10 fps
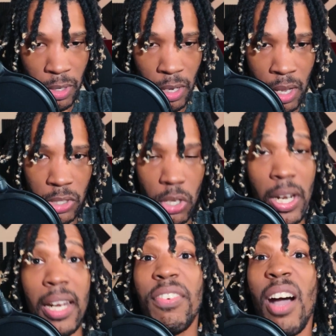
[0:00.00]
so
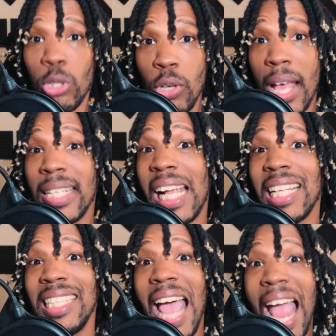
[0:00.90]
that if I was trying to take a
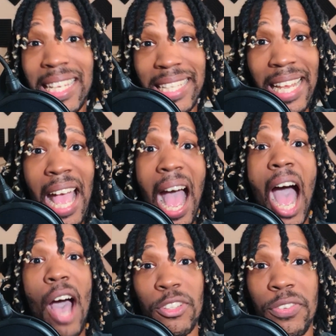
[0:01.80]
taxi,
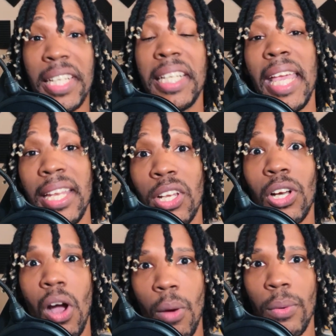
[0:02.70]
I was finna get in a
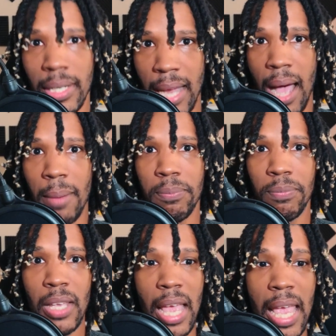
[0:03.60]
car with a cop.
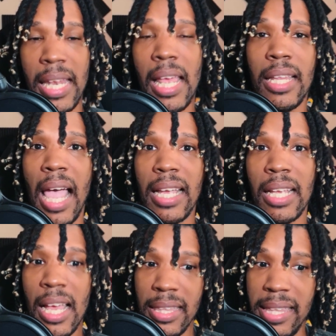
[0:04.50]
And like
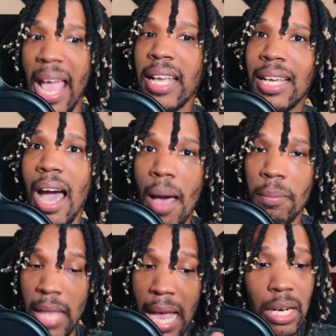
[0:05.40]
that
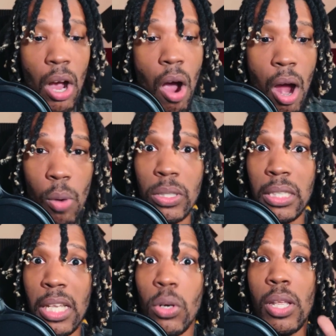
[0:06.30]
car was
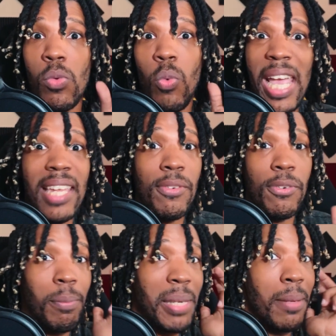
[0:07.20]
literally waiting for
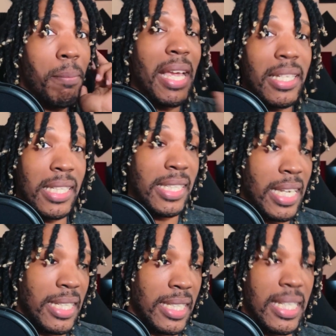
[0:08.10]
me to make a
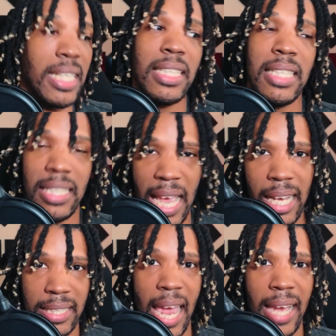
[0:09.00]
decision to take
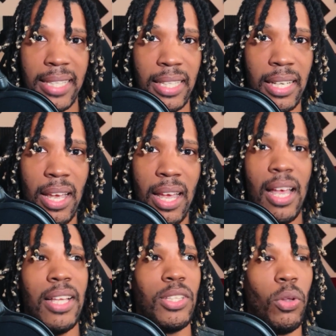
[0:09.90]
a taxi.
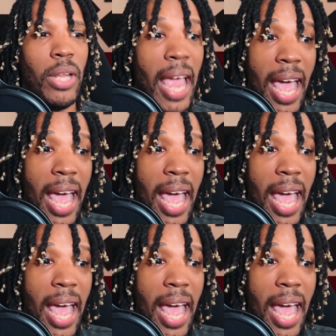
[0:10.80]
So they had